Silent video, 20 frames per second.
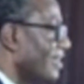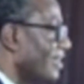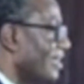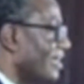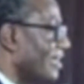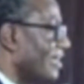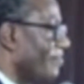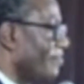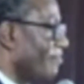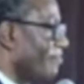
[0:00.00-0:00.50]

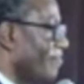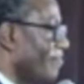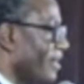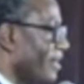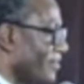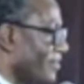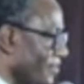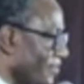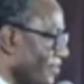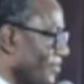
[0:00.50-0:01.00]
um,
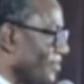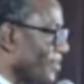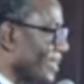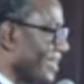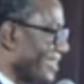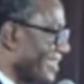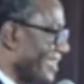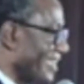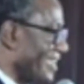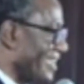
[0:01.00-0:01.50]

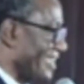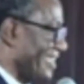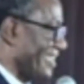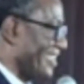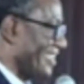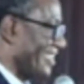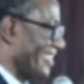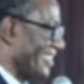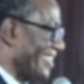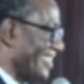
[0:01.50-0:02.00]
Kakra.
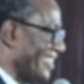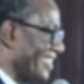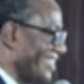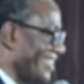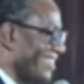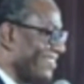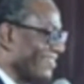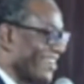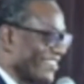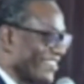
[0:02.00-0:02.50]

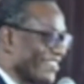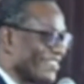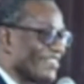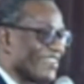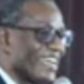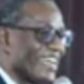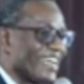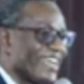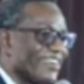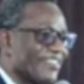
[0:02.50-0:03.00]
I,
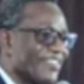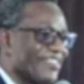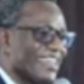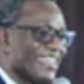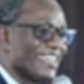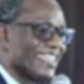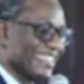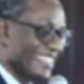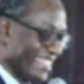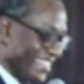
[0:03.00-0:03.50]
uh,
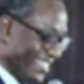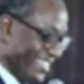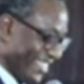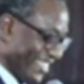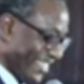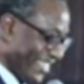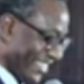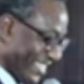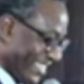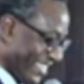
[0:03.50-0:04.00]
when
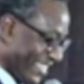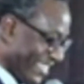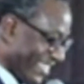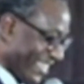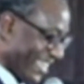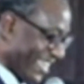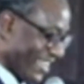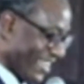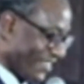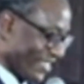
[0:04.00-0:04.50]
I
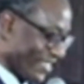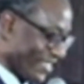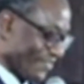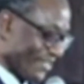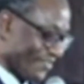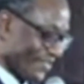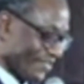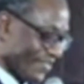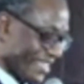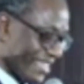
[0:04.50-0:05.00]
was picked
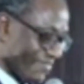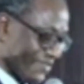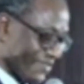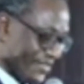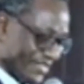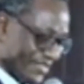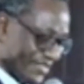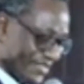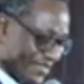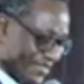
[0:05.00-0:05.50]
from the
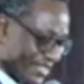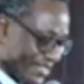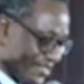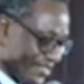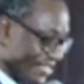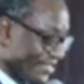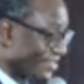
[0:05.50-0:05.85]
airport, we were going to